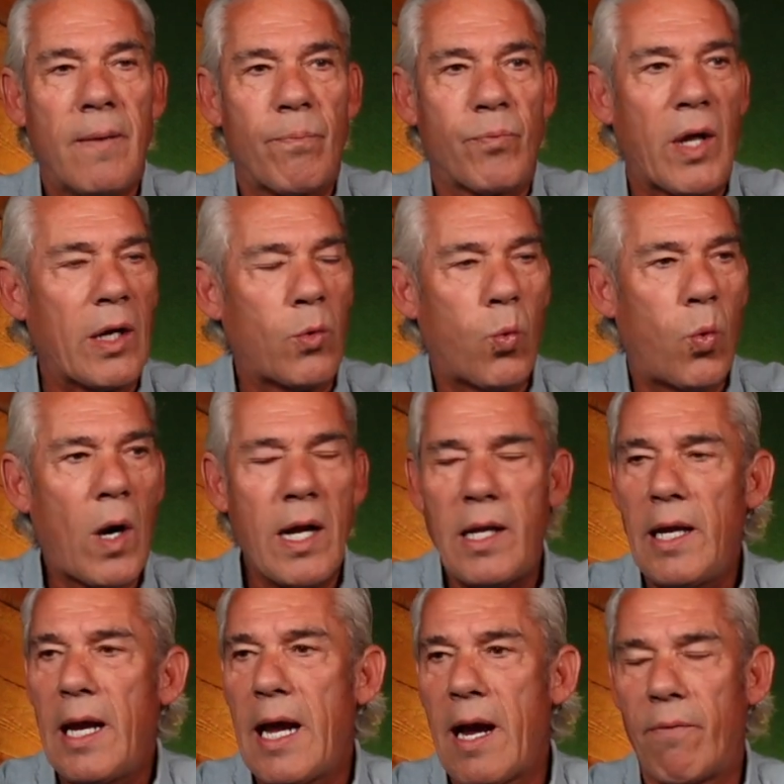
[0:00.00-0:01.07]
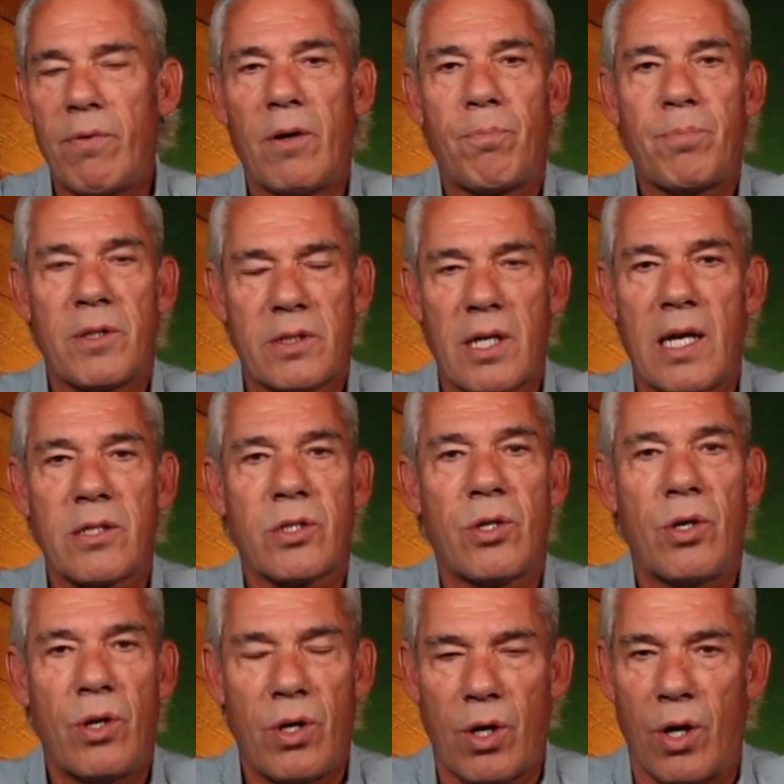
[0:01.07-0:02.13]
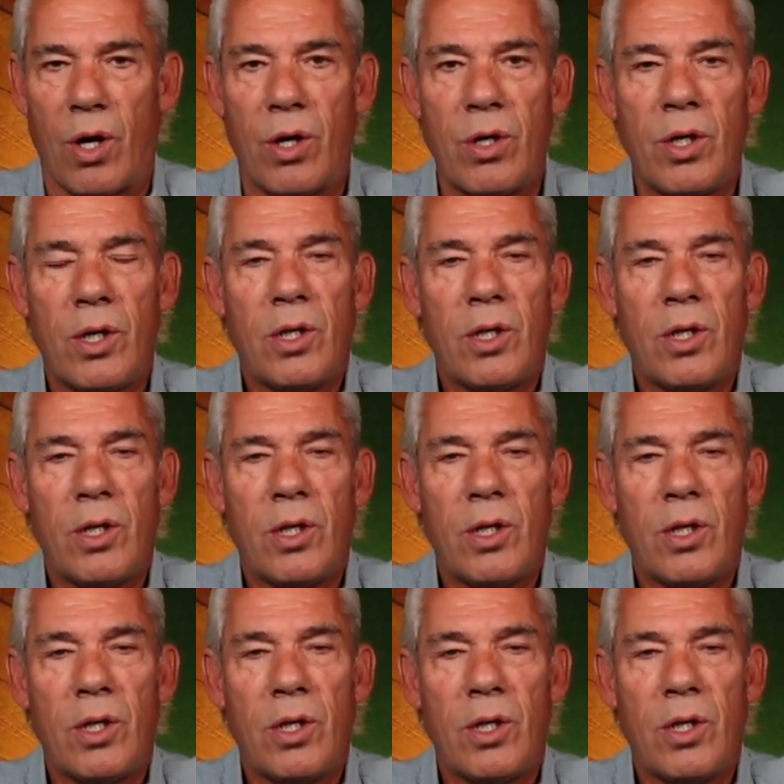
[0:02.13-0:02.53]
Like, whatever possessed her